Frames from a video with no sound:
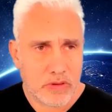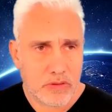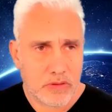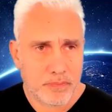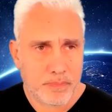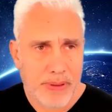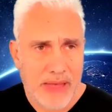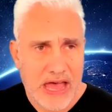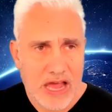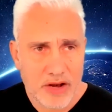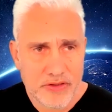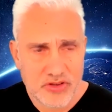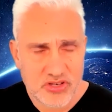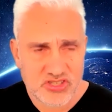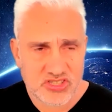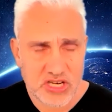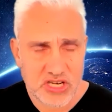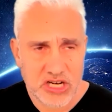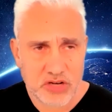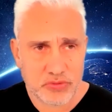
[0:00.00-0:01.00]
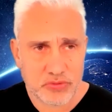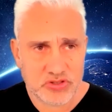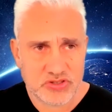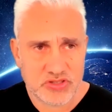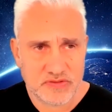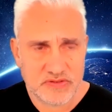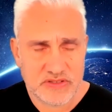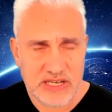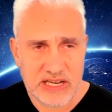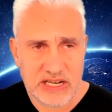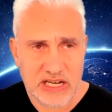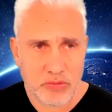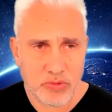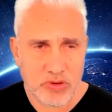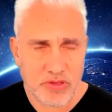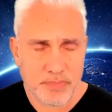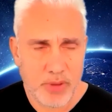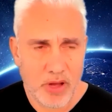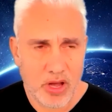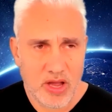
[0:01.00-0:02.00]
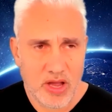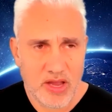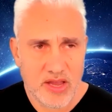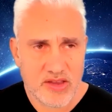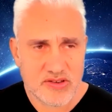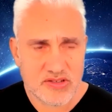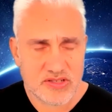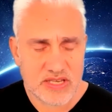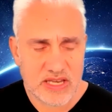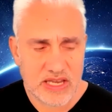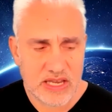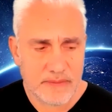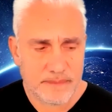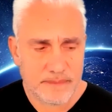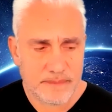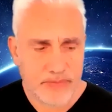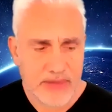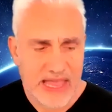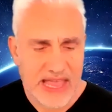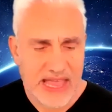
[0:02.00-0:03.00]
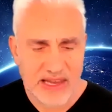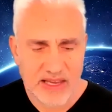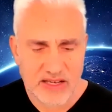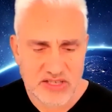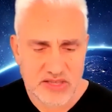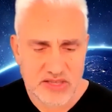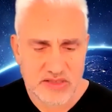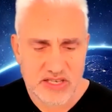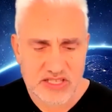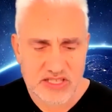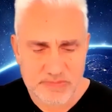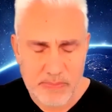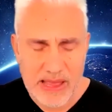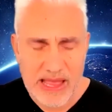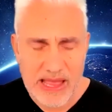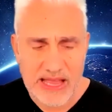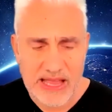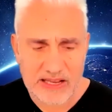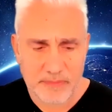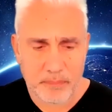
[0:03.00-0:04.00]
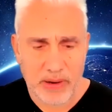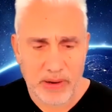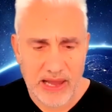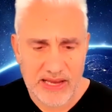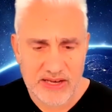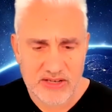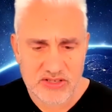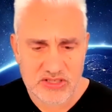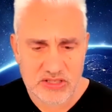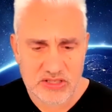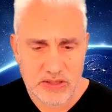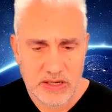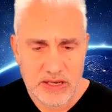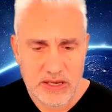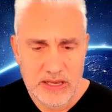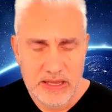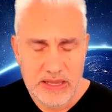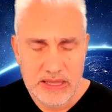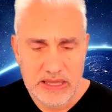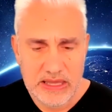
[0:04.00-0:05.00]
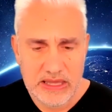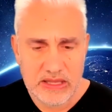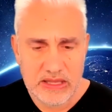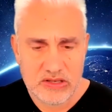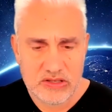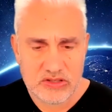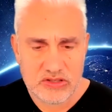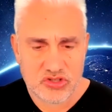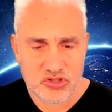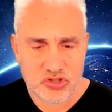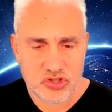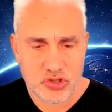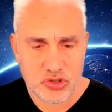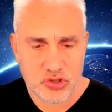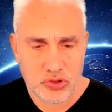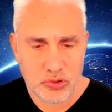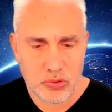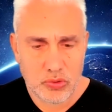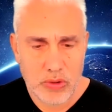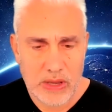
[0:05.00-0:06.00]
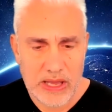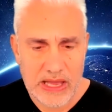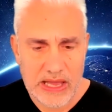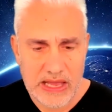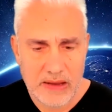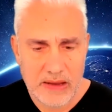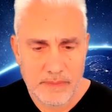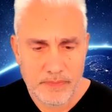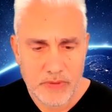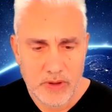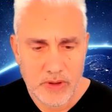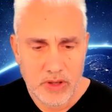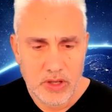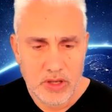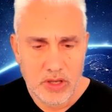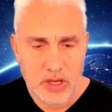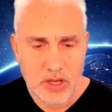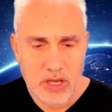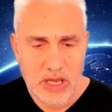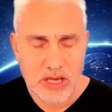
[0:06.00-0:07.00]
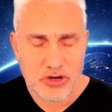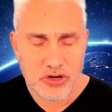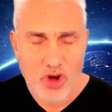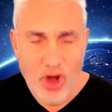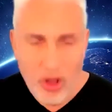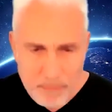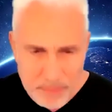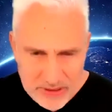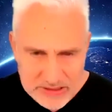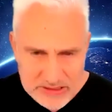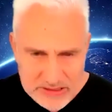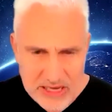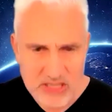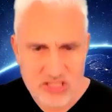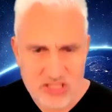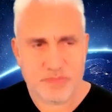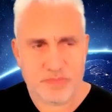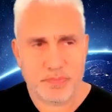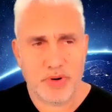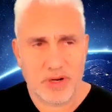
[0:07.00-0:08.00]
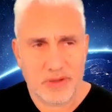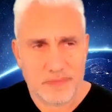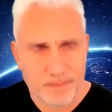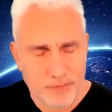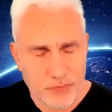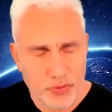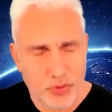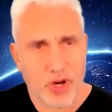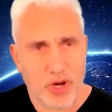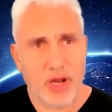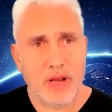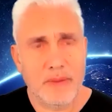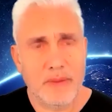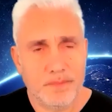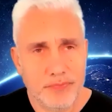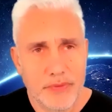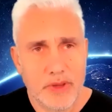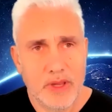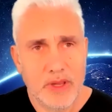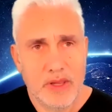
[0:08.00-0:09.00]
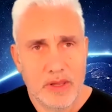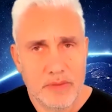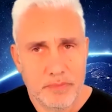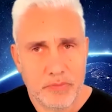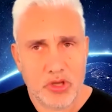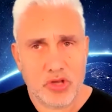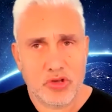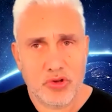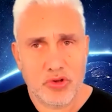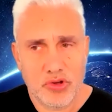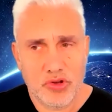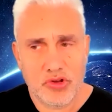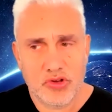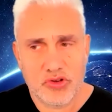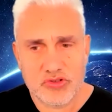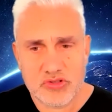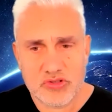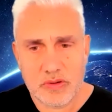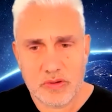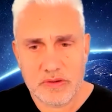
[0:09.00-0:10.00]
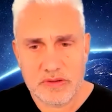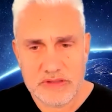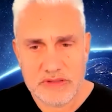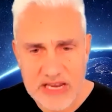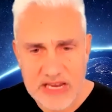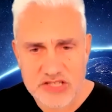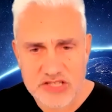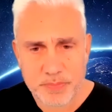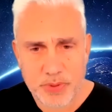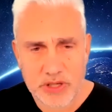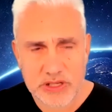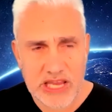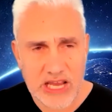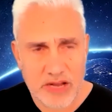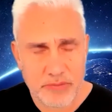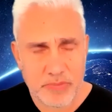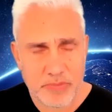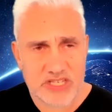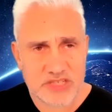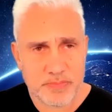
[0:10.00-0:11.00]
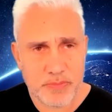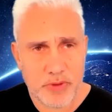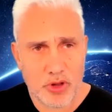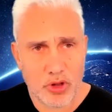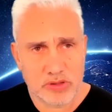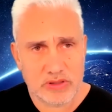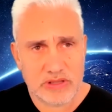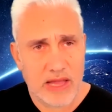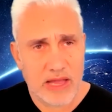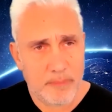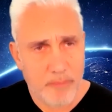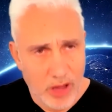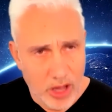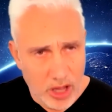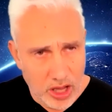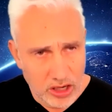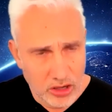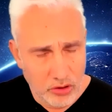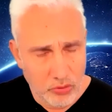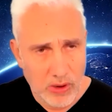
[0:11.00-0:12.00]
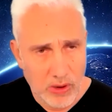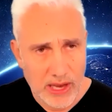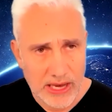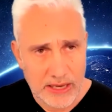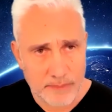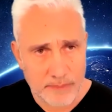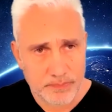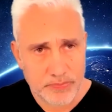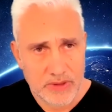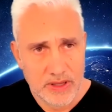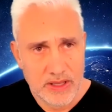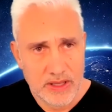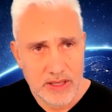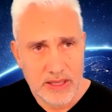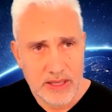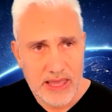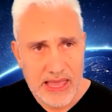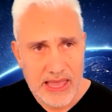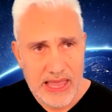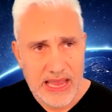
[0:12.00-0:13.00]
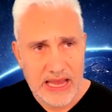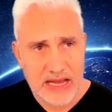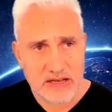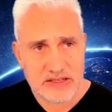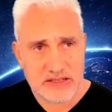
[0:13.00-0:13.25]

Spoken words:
part of the secrets of dealing with buyers, Alex, in this marketplace is to not be desperate, right? Because desperate can be smelt a mile away, and